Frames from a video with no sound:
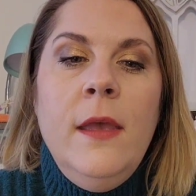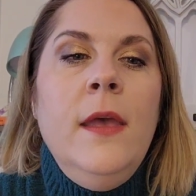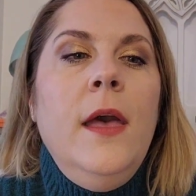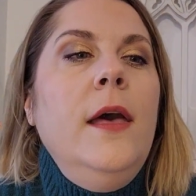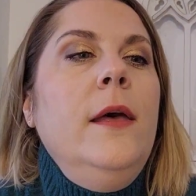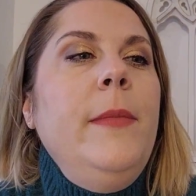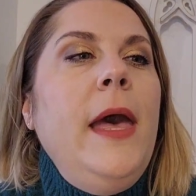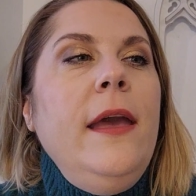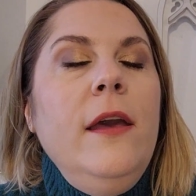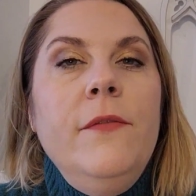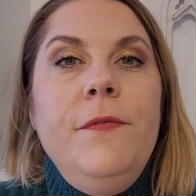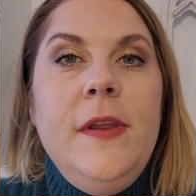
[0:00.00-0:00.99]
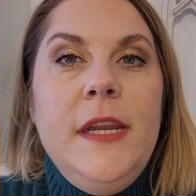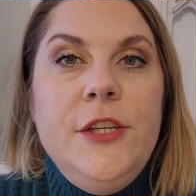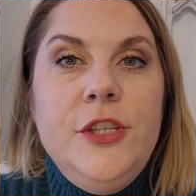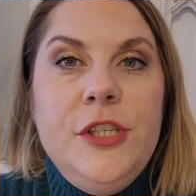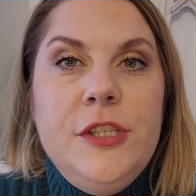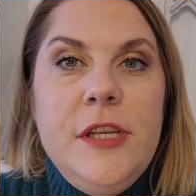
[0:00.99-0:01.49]
I
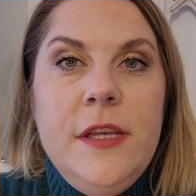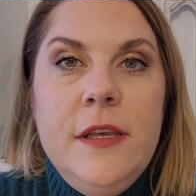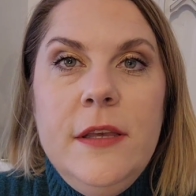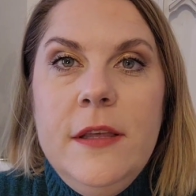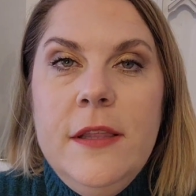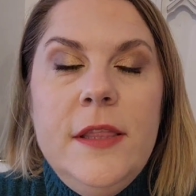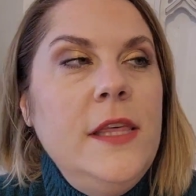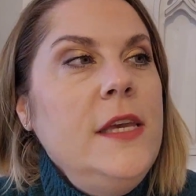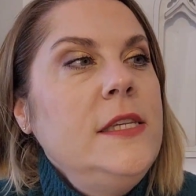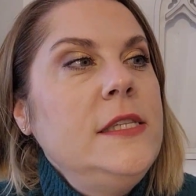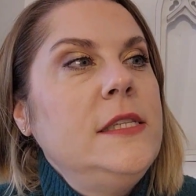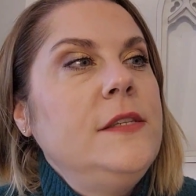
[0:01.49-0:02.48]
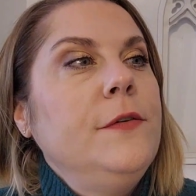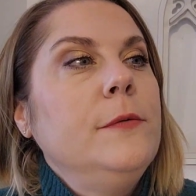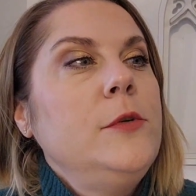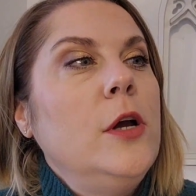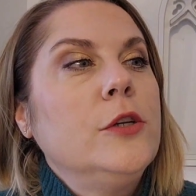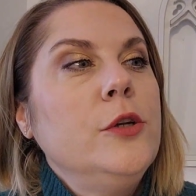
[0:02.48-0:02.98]
finished this from
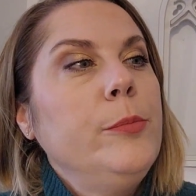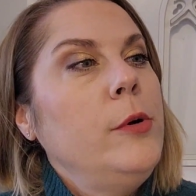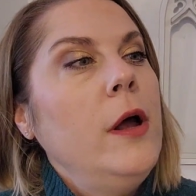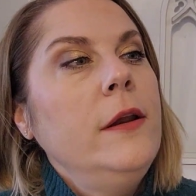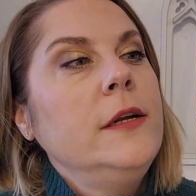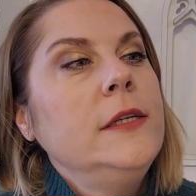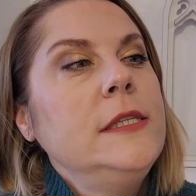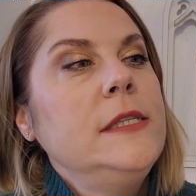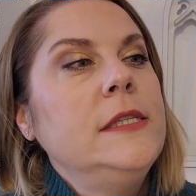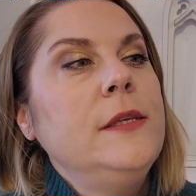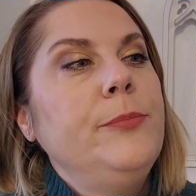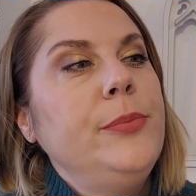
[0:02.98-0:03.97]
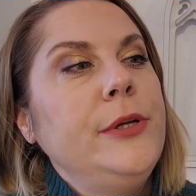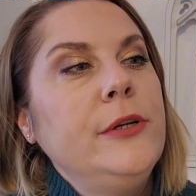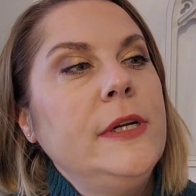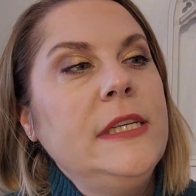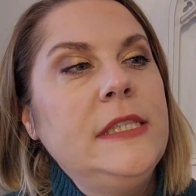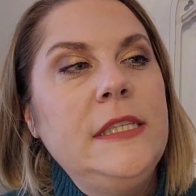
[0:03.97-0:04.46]
Dr. Bronner's. It's the Pure
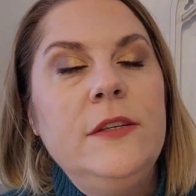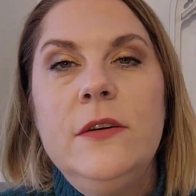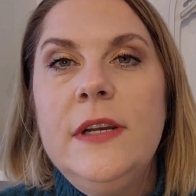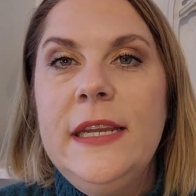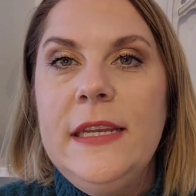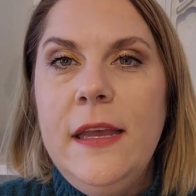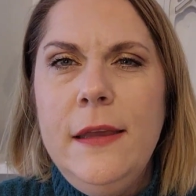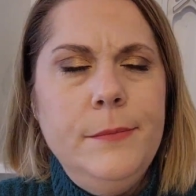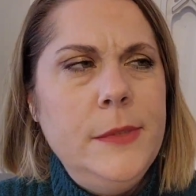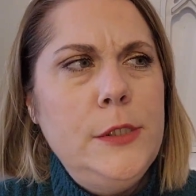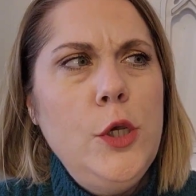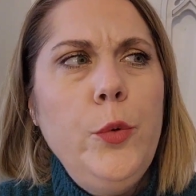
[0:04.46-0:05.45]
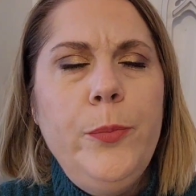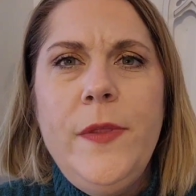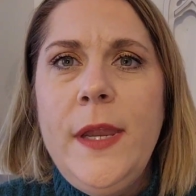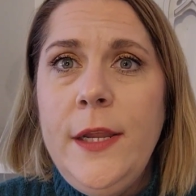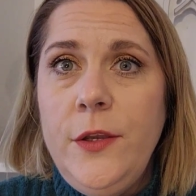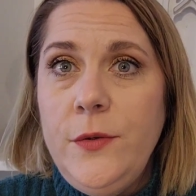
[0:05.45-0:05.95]
Castile soap
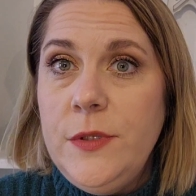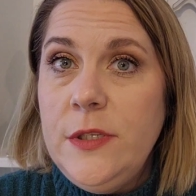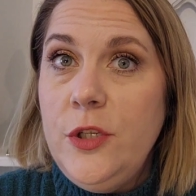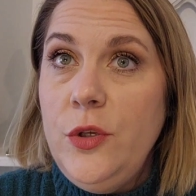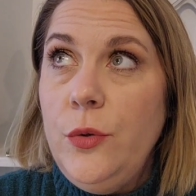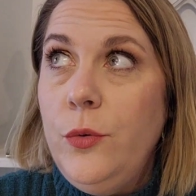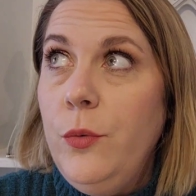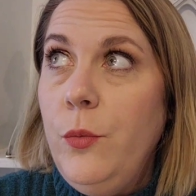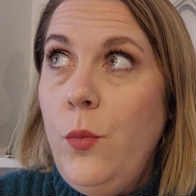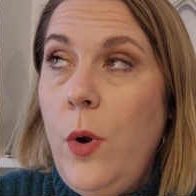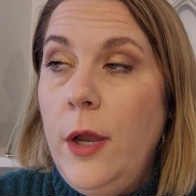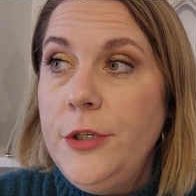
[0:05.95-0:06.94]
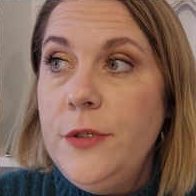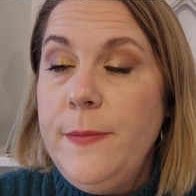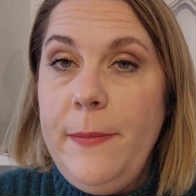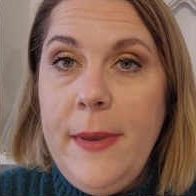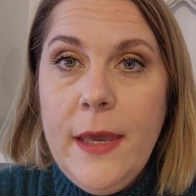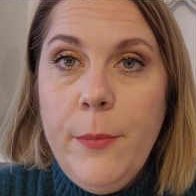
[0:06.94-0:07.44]
that I use to wash my
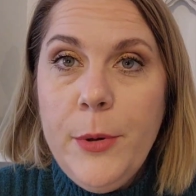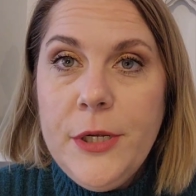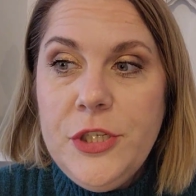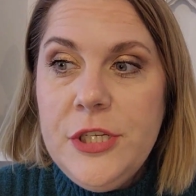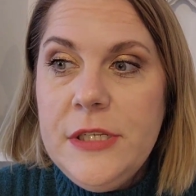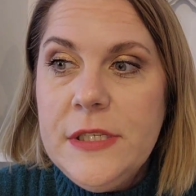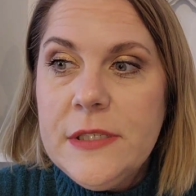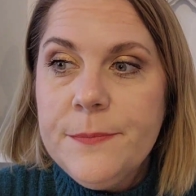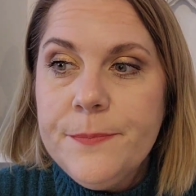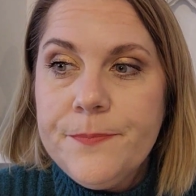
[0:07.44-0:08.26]
makeup brushes.